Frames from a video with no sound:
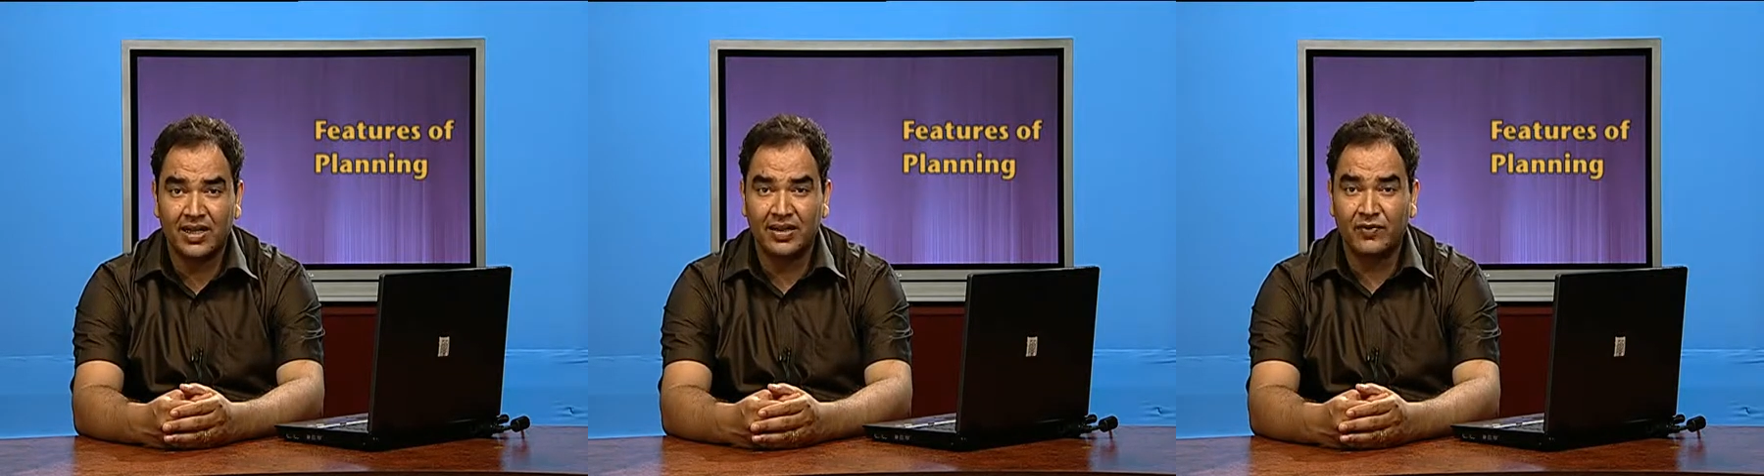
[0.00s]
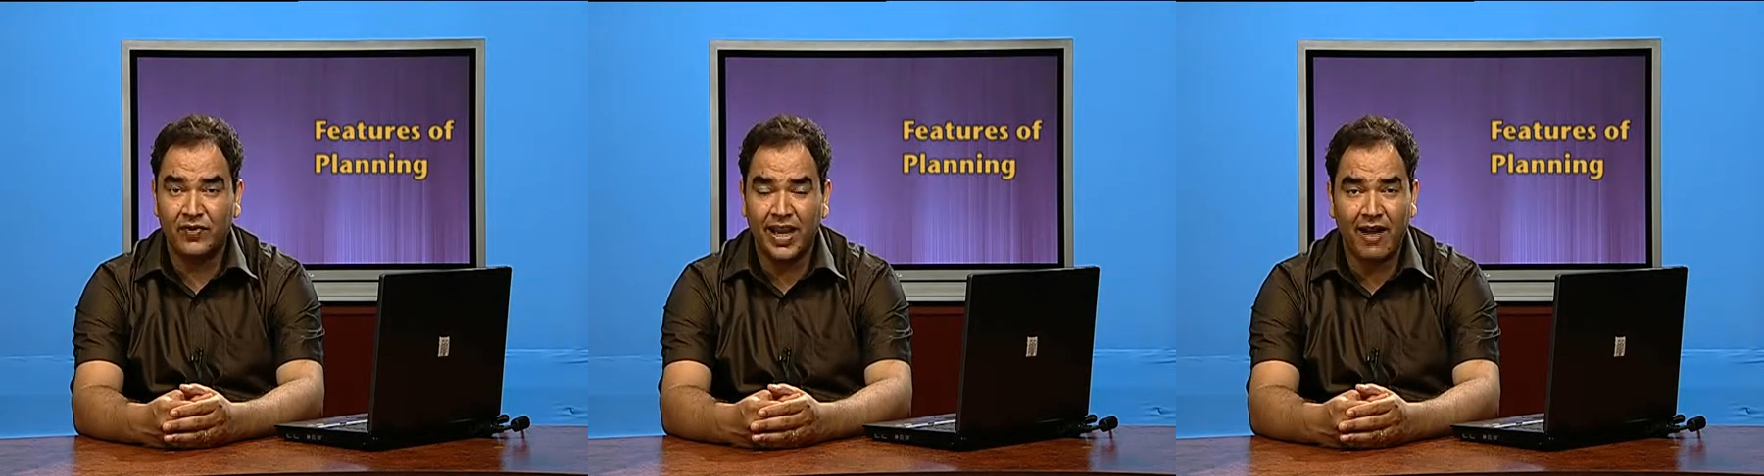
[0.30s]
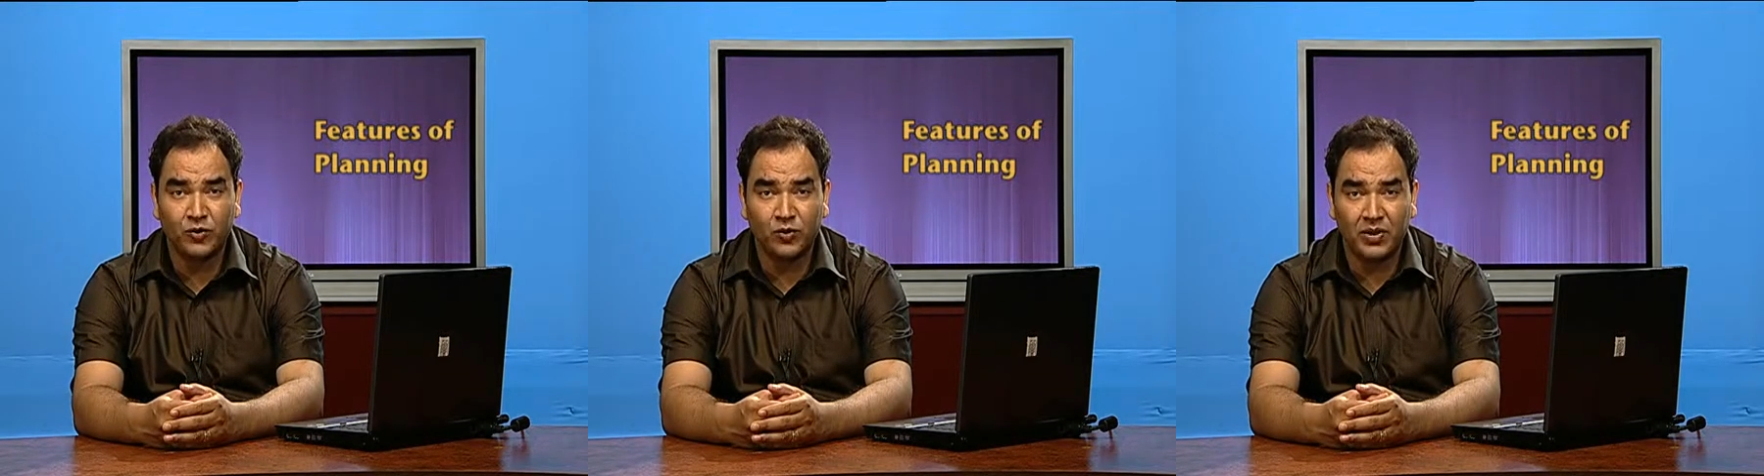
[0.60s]
that we
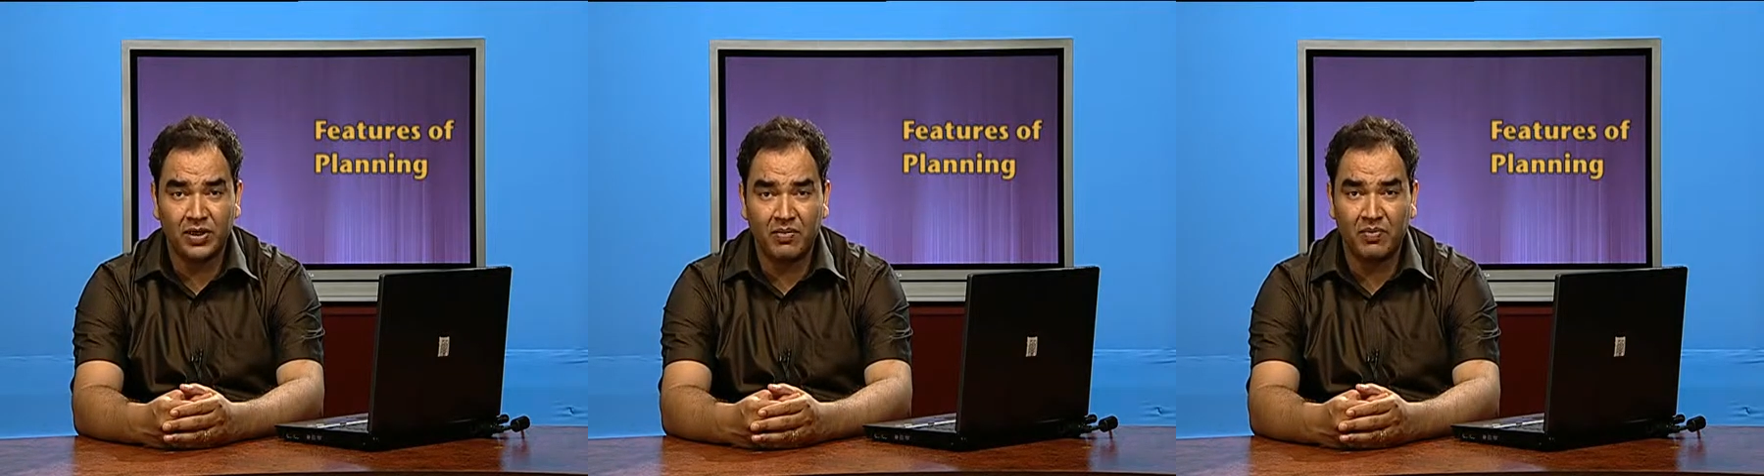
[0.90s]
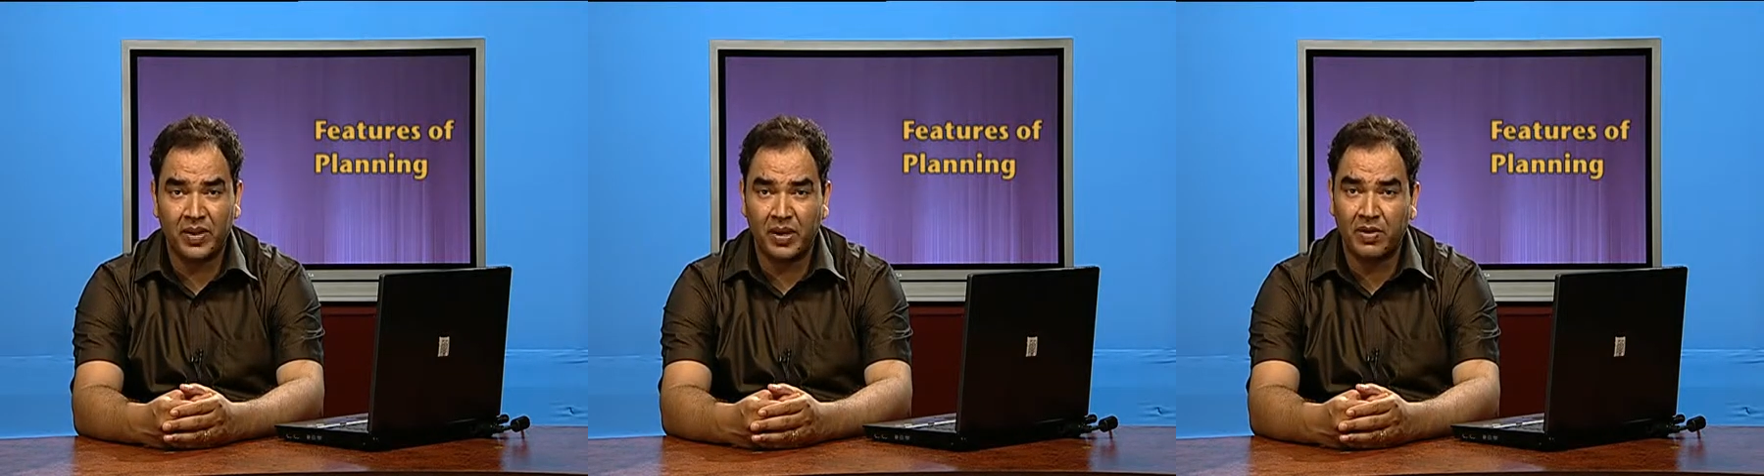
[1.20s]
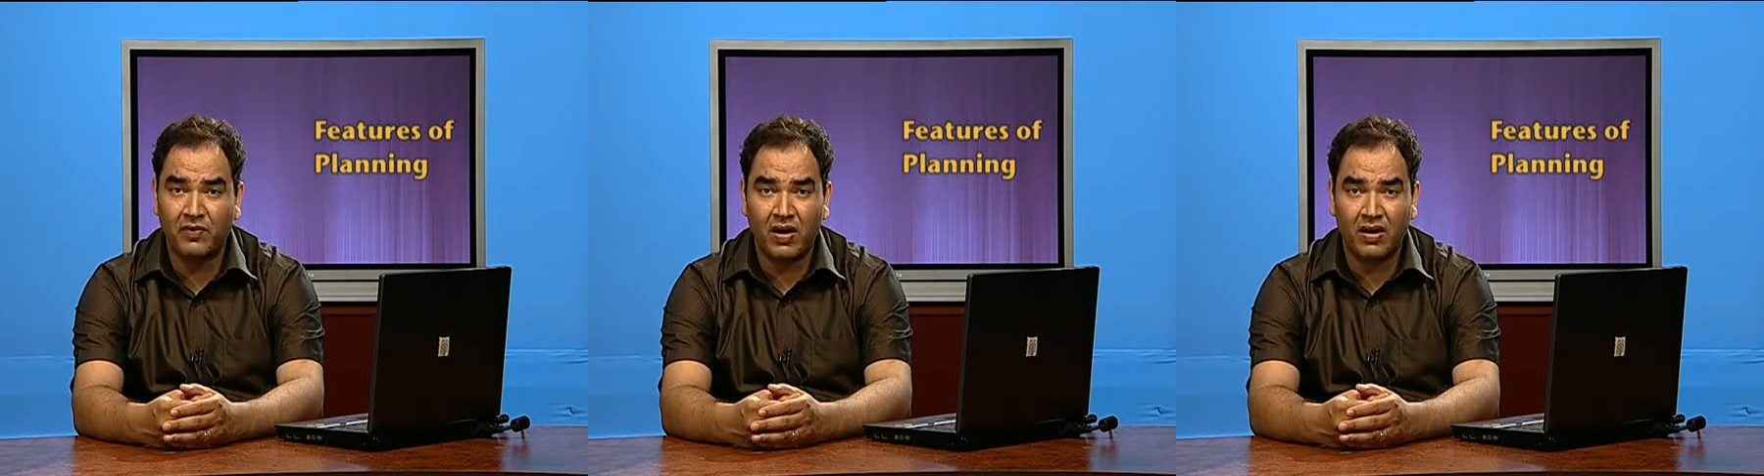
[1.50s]
have to become number
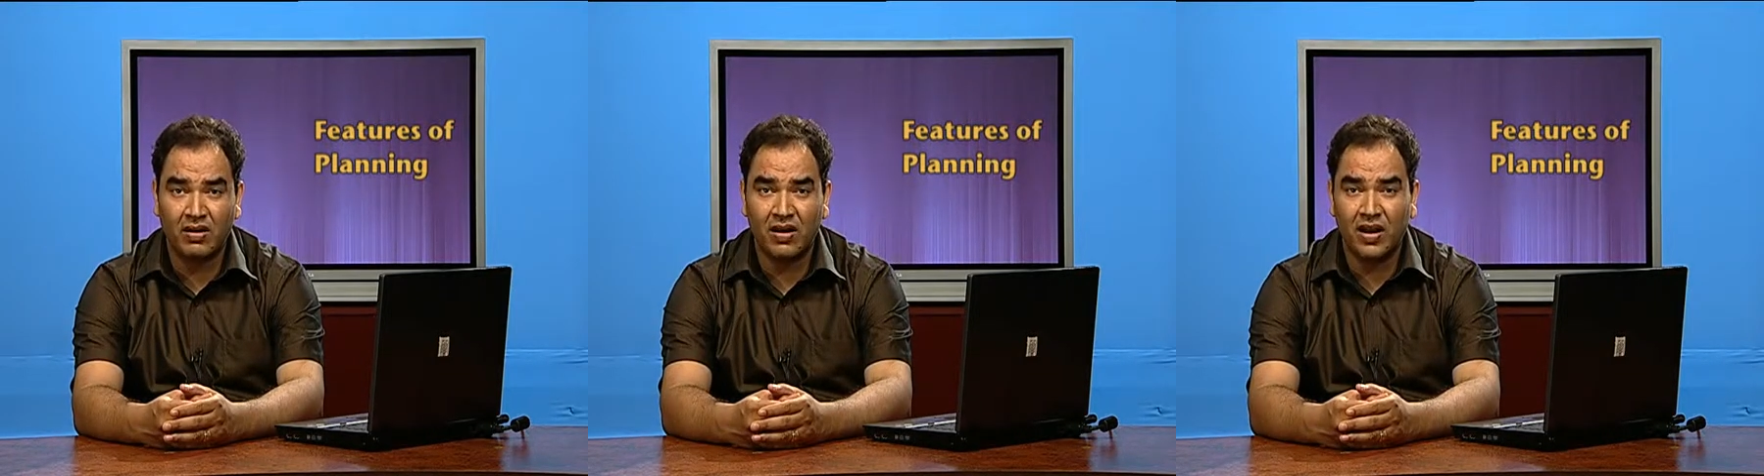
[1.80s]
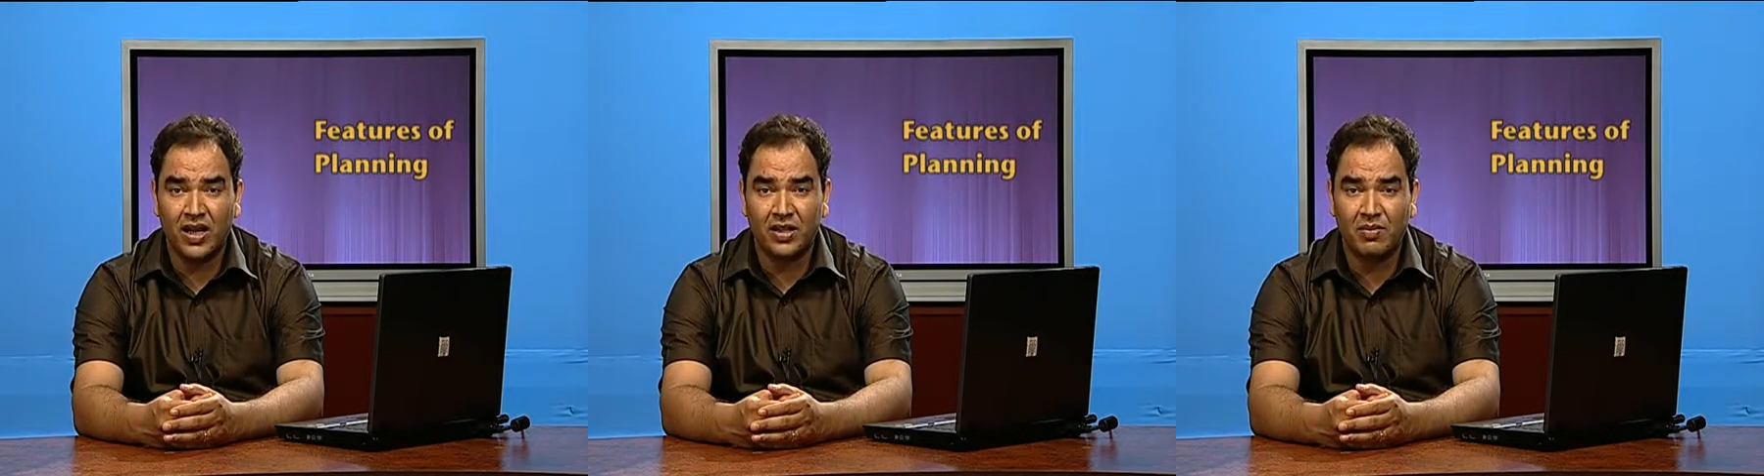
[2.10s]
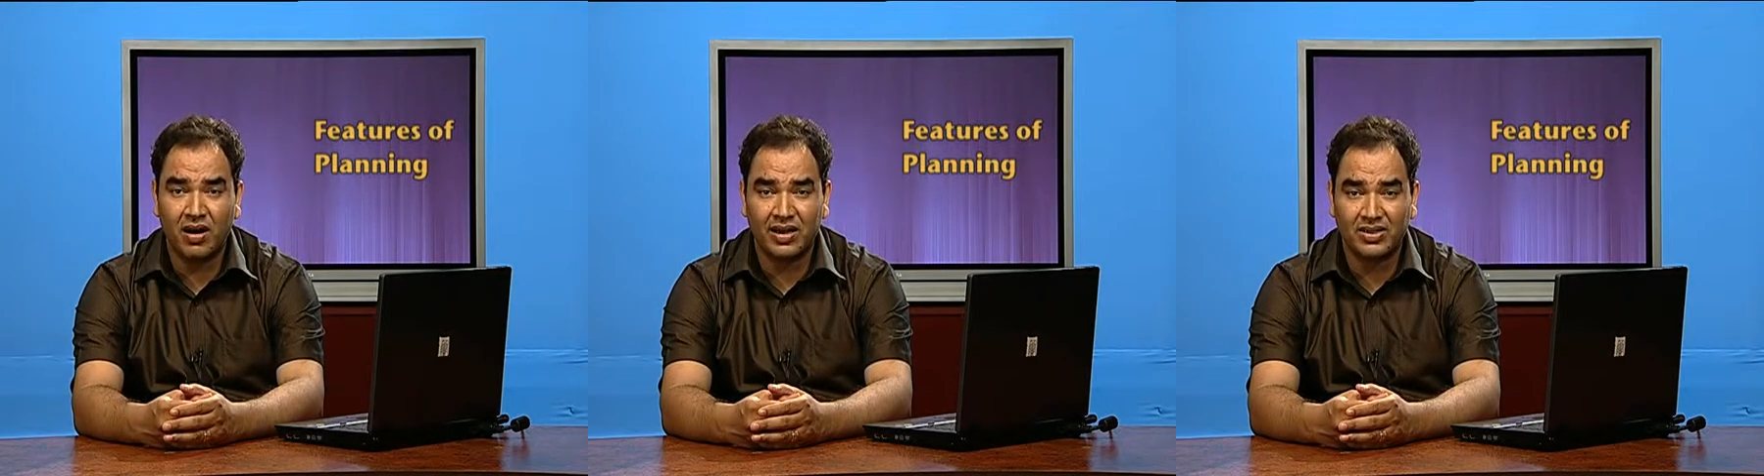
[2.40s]
one in the
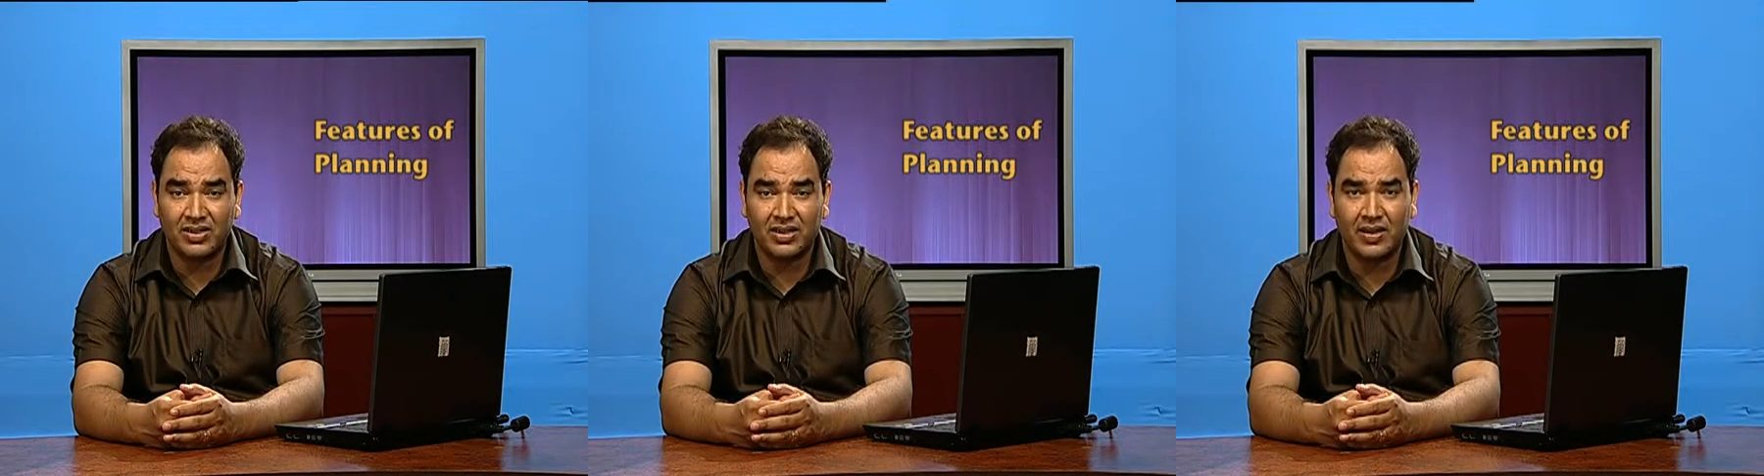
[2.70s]
market,